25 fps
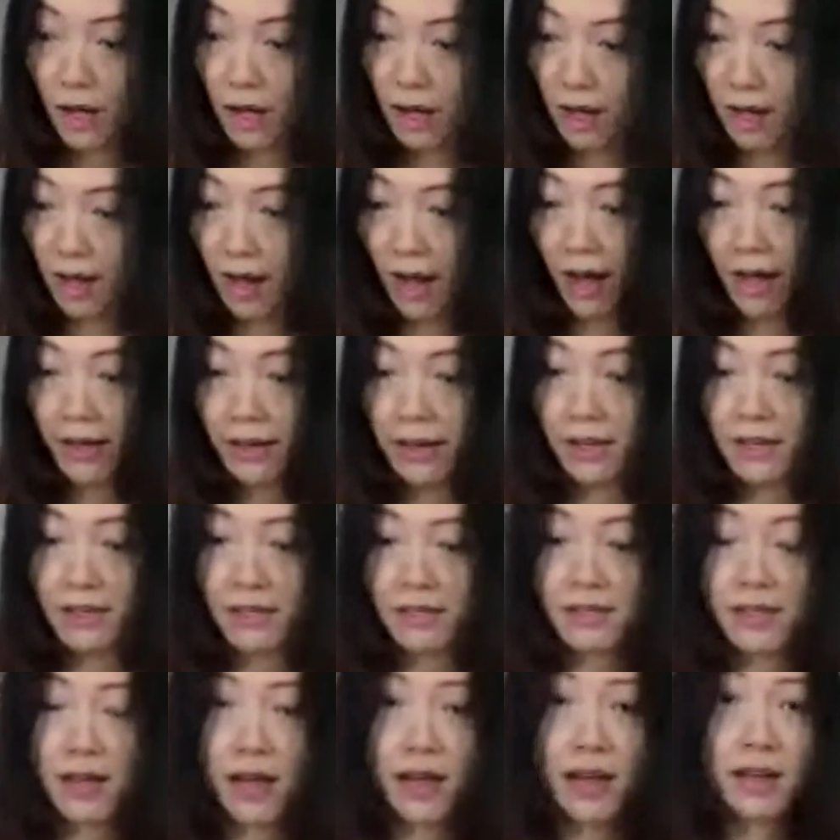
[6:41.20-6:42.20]
I can
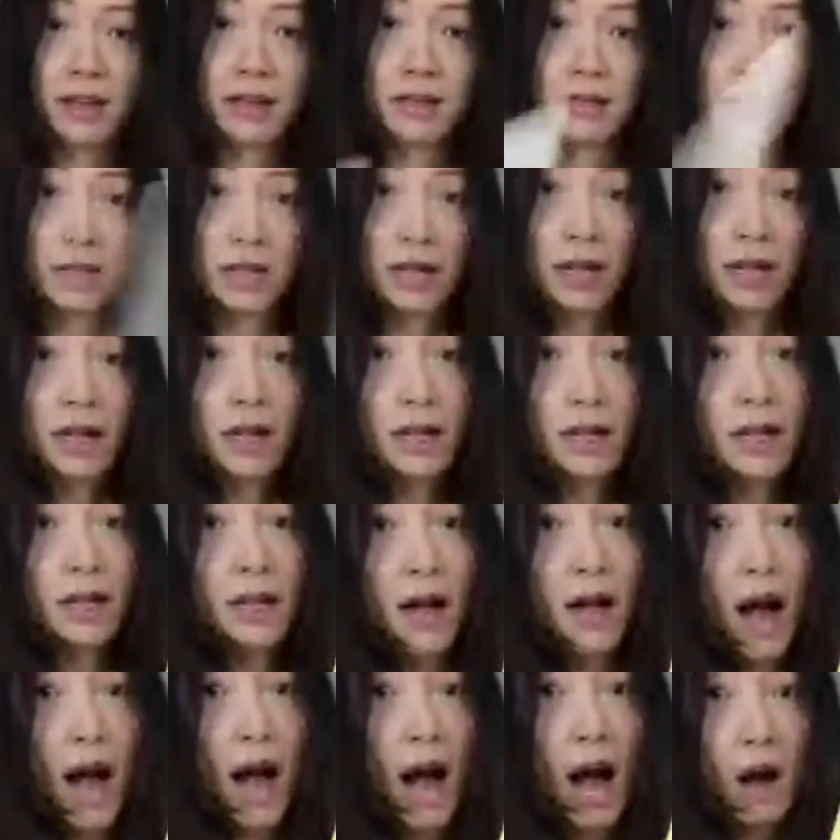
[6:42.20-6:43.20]
say
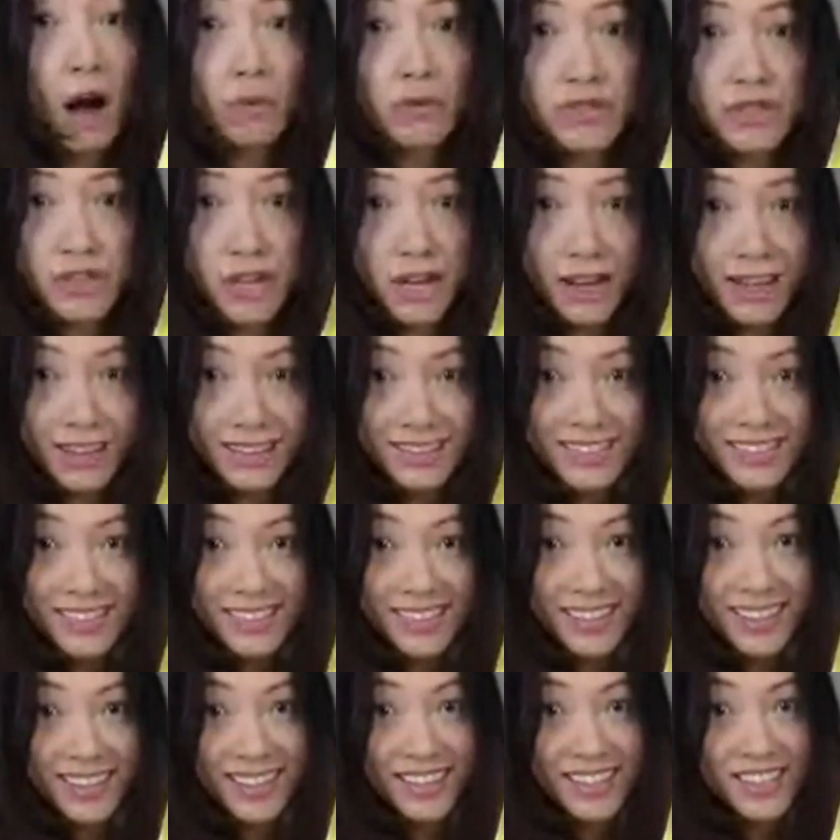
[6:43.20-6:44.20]
hao zhen.
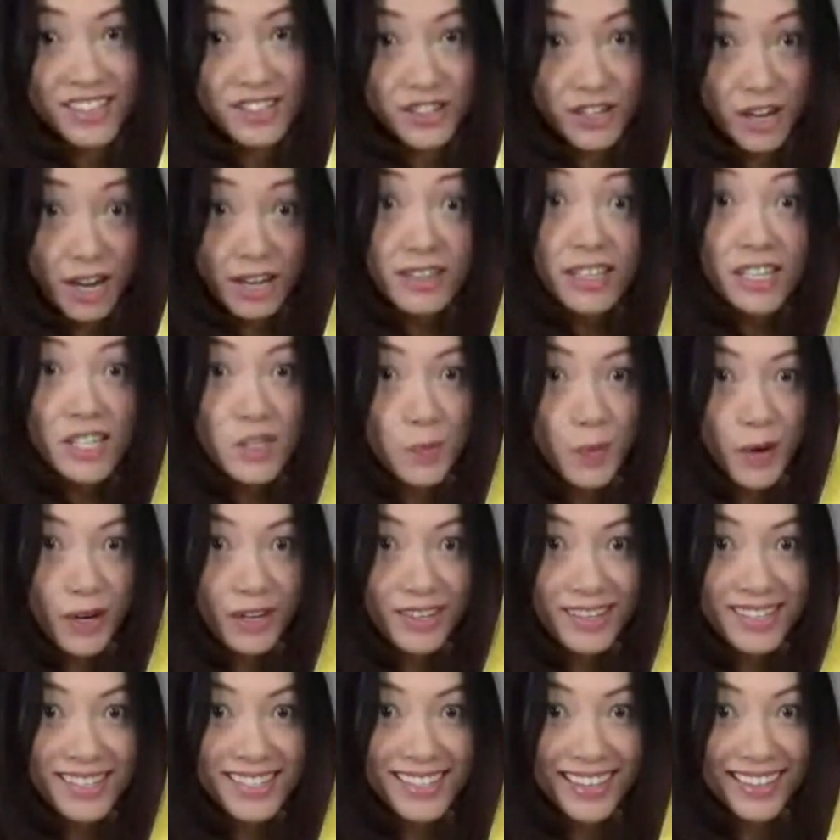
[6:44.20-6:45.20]
Zhen is
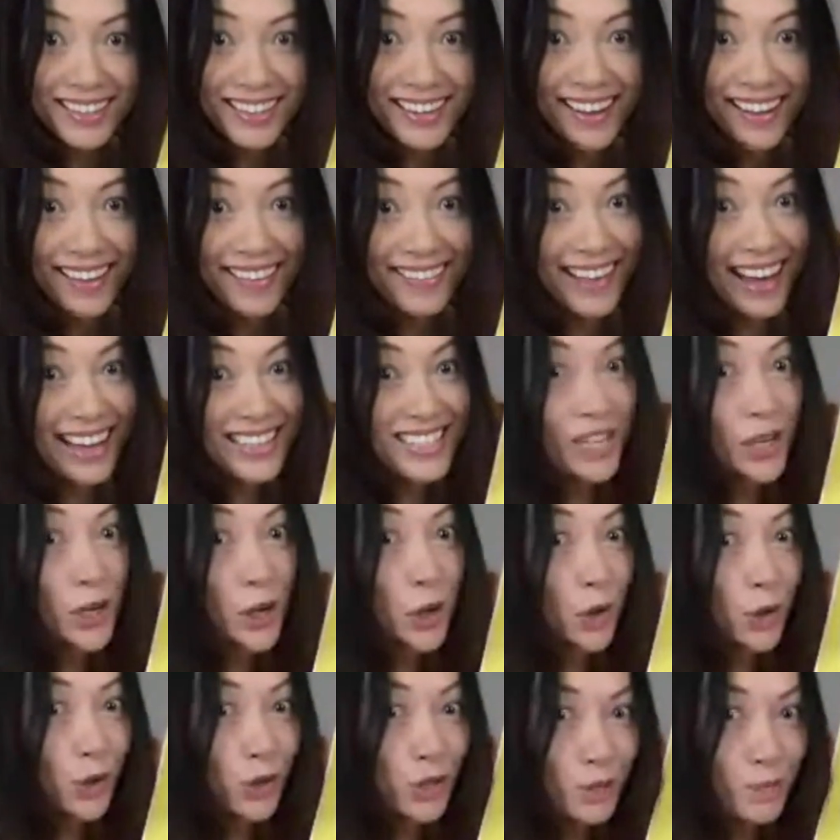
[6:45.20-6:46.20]
person. That's a
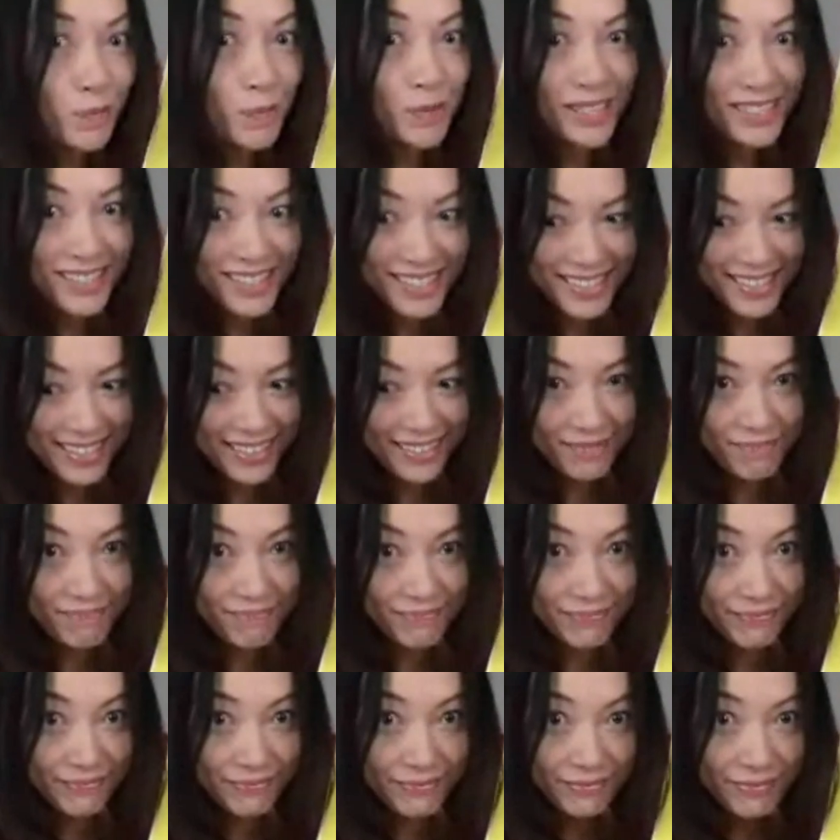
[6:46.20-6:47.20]
good person.
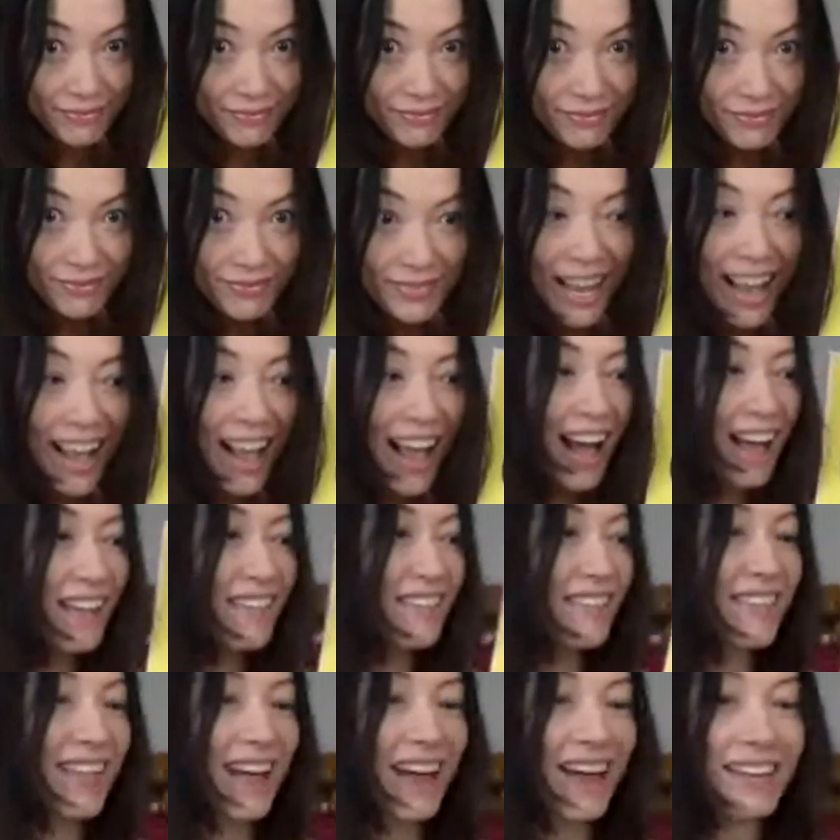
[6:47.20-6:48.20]

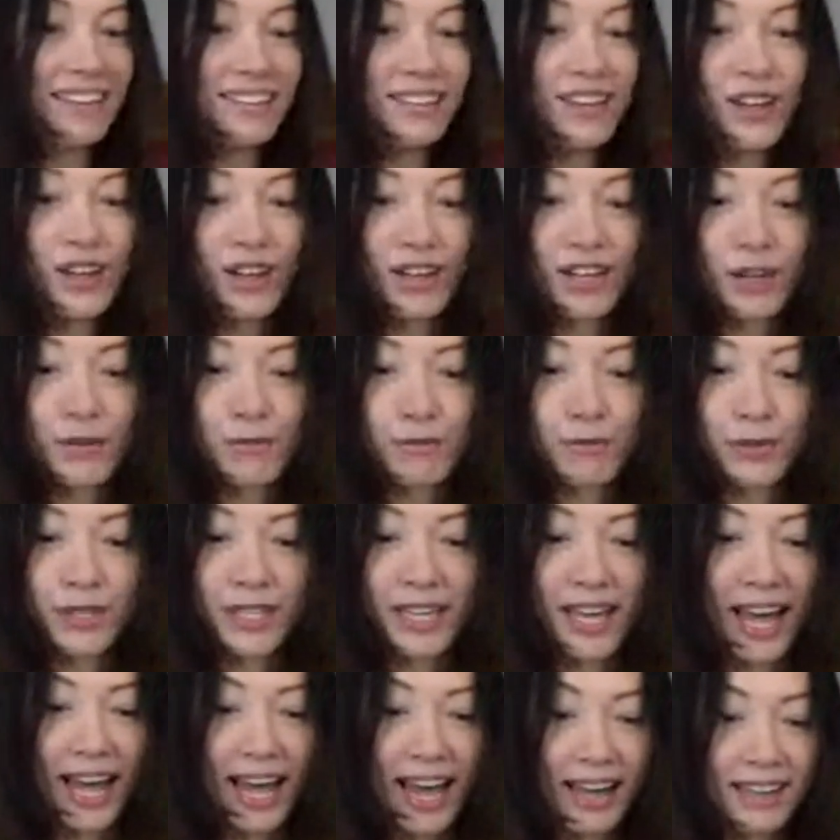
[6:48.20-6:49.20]
And then if
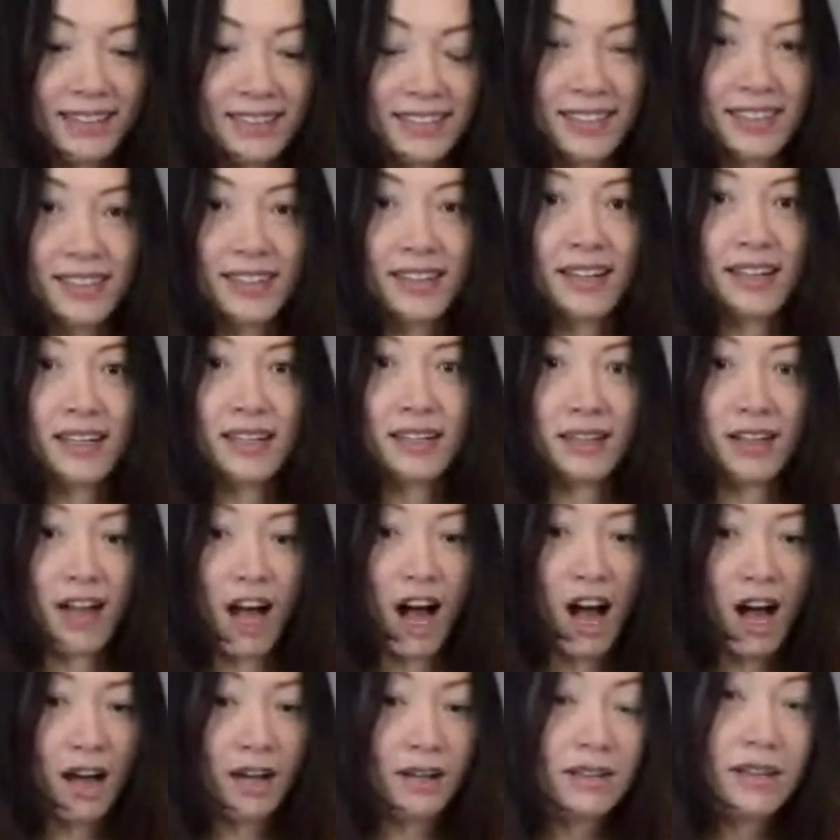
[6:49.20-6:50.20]
we add
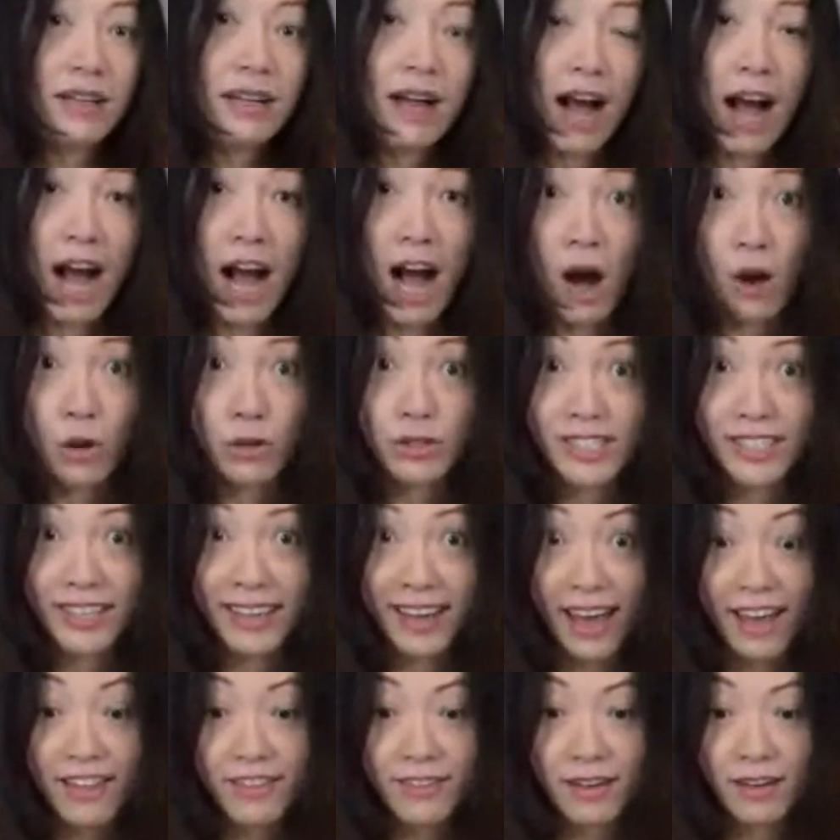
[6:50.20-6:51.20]
hao
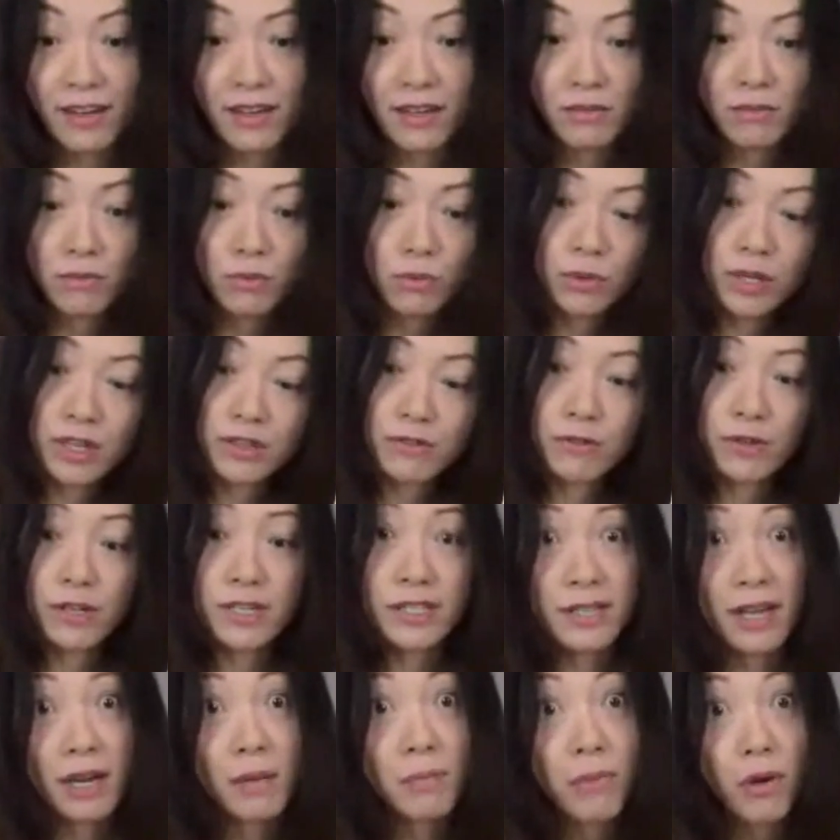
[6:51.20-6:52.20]
together with, for
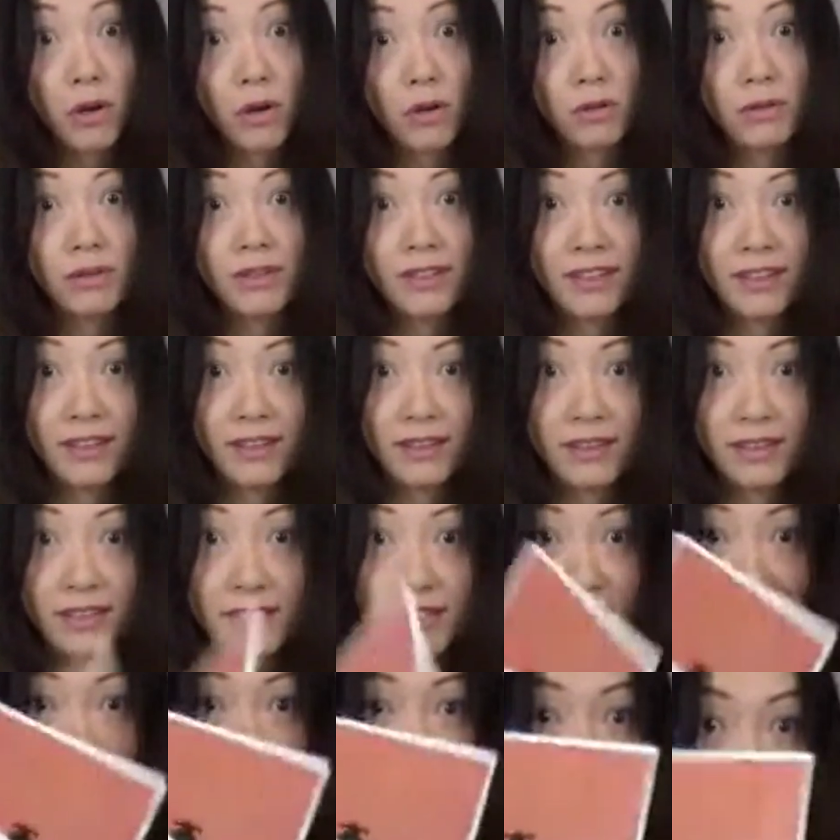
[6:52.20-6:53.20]
example,
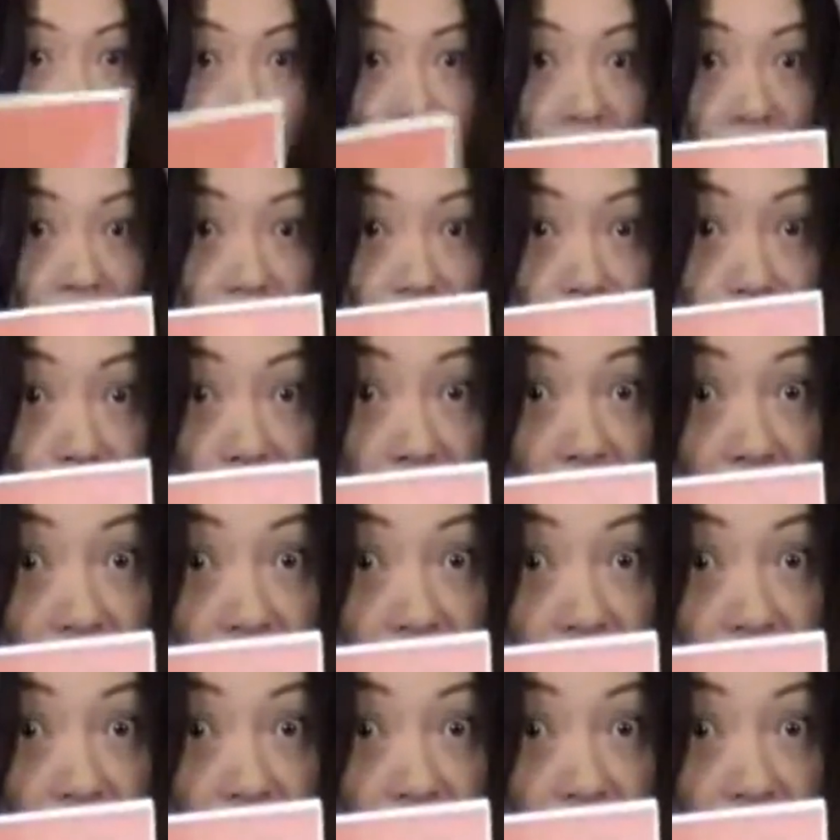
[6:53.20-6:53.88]
this is big,